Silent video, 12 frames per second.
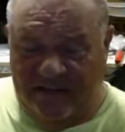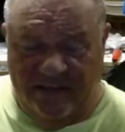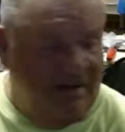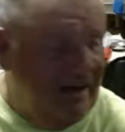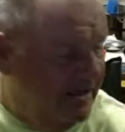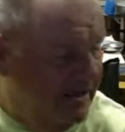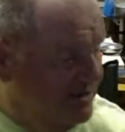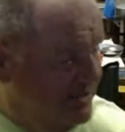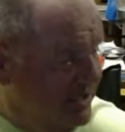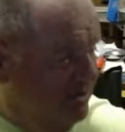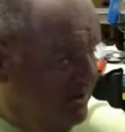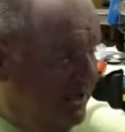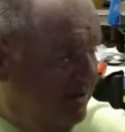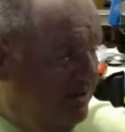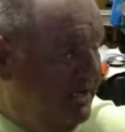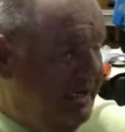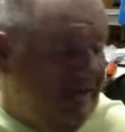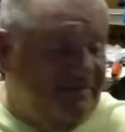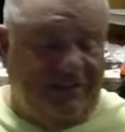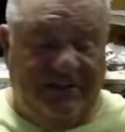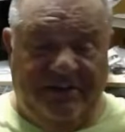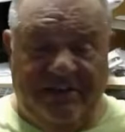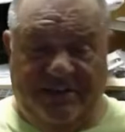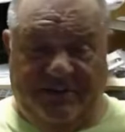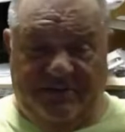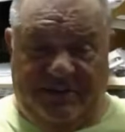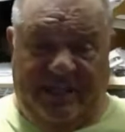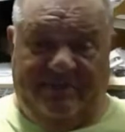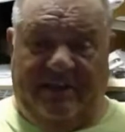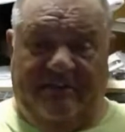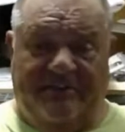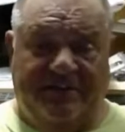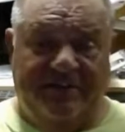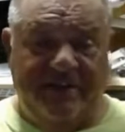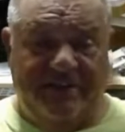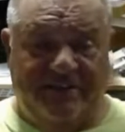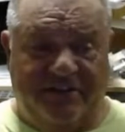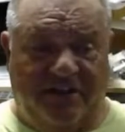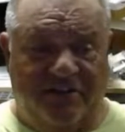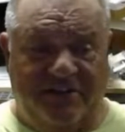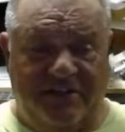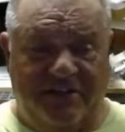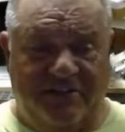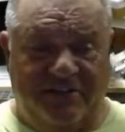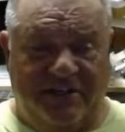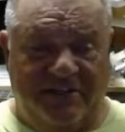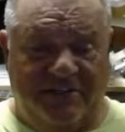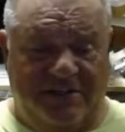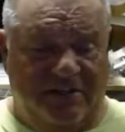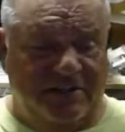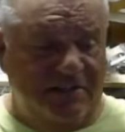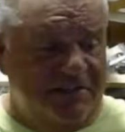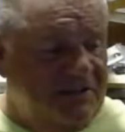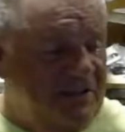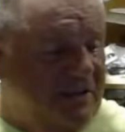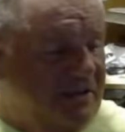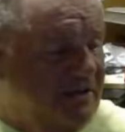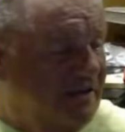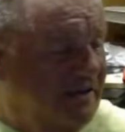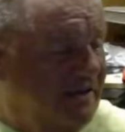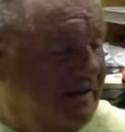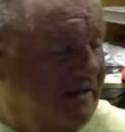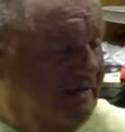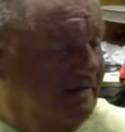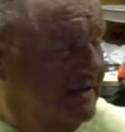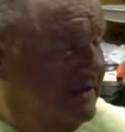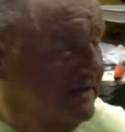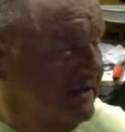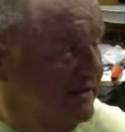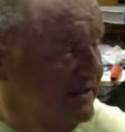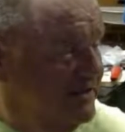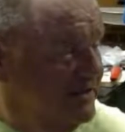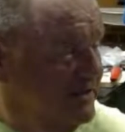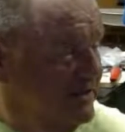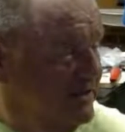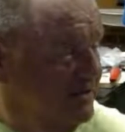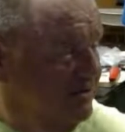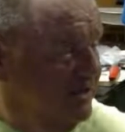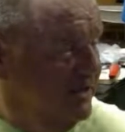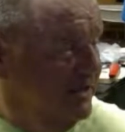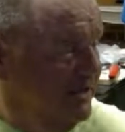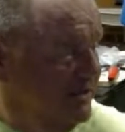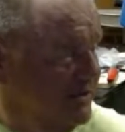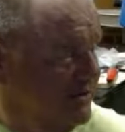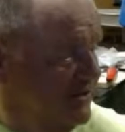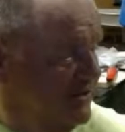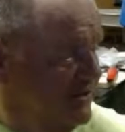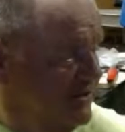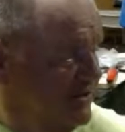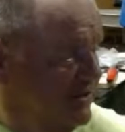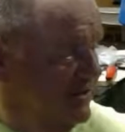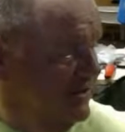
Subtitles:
All right, let's see. We got to have serious. We have to have serious RC discussion on this channel. Let's see what else.